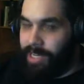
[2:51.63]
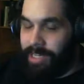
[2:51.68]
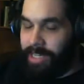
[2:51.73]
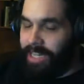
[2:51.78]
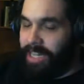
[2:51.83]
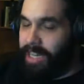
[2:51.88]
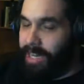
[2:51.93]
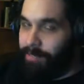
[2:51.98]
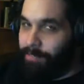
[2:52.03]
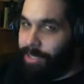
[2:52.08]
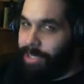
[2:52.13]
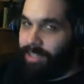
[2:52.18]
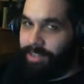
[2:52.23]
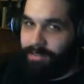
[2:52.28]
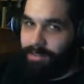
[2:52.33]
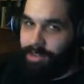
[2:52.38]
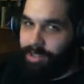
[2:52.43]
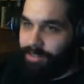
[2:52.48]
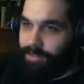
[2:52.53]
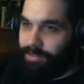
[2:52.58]
And, I'm not a
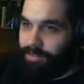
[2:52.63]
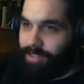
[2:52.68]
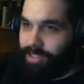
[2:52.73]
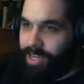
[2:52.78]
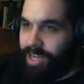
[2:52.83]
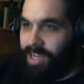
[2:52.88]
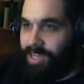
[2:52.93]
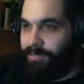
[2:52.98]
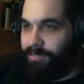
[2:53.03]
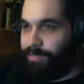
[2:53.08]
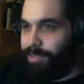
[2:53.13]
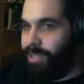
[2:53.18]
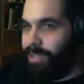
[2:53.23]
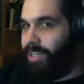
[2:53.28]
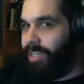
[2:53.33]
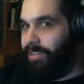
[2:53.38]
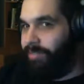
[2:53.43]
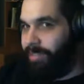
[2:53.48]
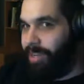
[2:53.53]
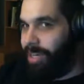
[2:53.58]
critical type,
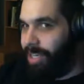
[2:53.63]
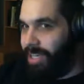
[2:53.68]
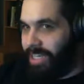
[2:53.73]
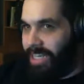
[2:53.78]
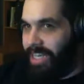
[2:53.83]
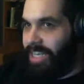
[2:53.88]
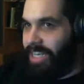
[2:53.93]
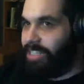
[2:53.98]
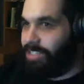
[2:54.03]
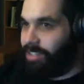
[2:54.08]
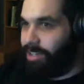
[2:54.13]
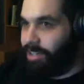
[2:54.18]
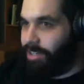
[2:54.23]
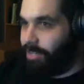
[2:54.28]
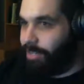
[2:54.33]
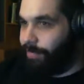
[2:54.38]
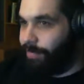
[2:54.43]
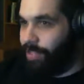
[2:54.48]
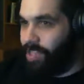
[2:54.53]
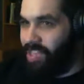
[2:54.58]
but even, I started
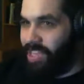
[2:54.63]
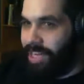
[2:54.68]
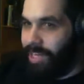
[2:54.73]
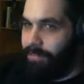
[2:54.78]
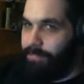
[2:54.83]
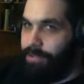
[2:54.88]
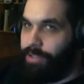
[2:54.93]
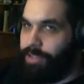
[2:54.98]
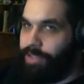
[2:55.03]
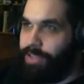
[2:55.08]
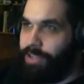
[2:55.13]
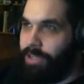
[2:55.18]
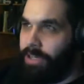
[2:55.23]
to feel that with